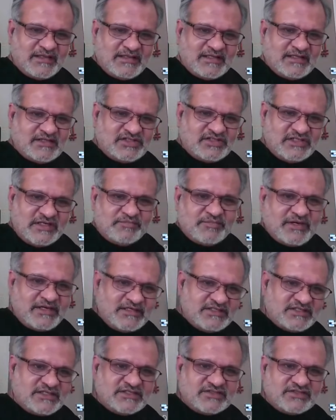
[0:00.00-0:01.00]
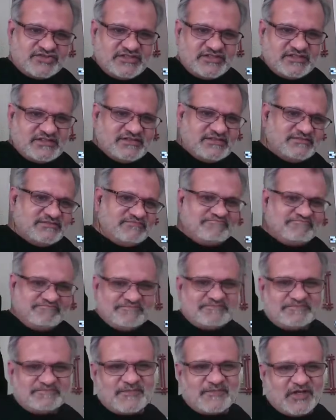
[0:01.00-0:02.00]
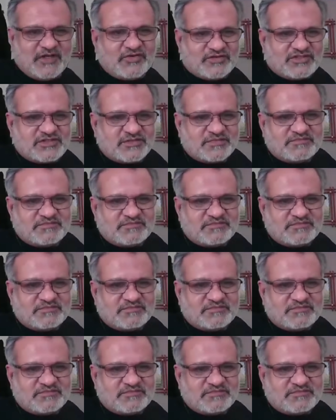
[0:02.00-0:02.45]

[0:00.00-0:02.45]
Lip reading: and they're shaped by each country's own